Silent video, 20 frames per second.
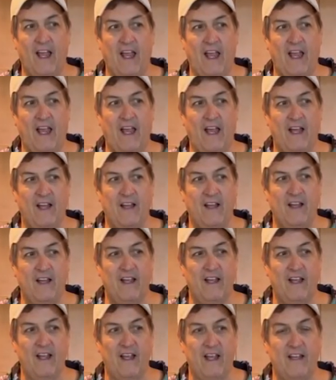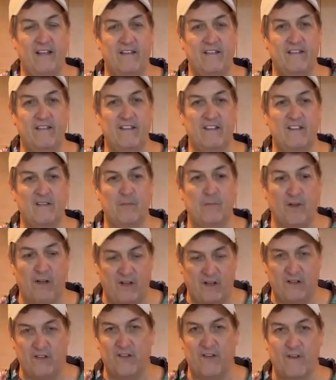and it
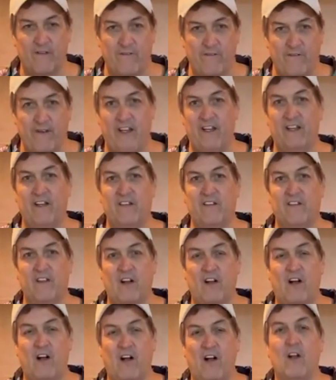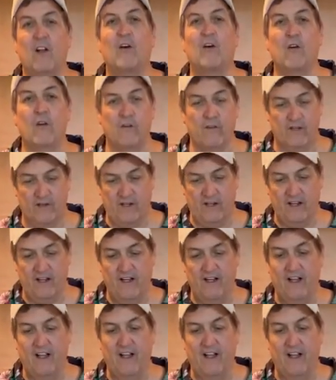spells Phoenix all over it.